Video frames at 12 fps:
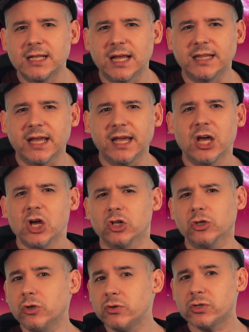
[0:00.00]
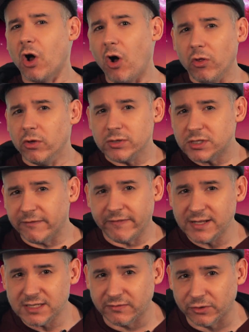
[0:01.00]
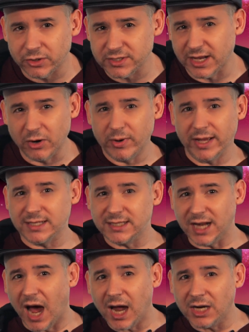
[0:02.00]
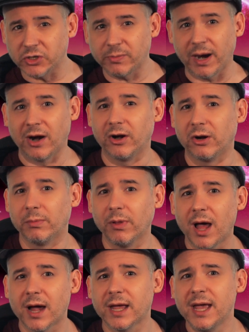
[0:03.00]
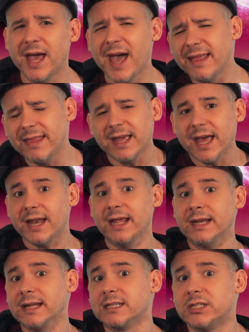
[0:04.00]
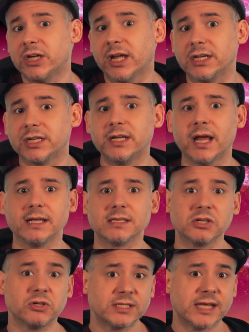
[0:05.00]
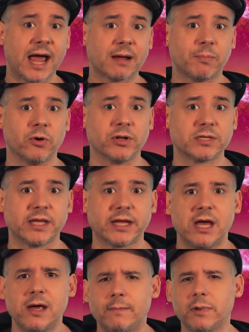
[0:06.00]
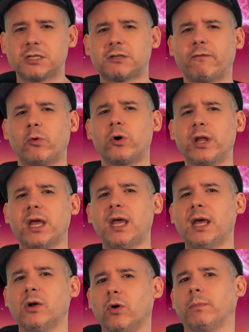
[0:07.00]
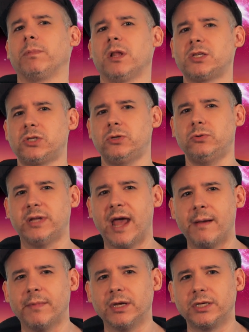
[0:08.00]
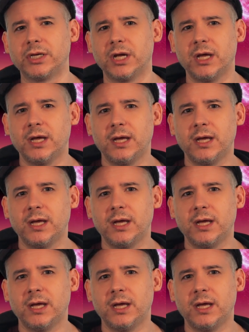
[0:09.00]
that they lose all those defensive rolls, they don't get to dodge or parry or block, and they get in exchange a nice little attack bonus like +4 to hit or +2 damage.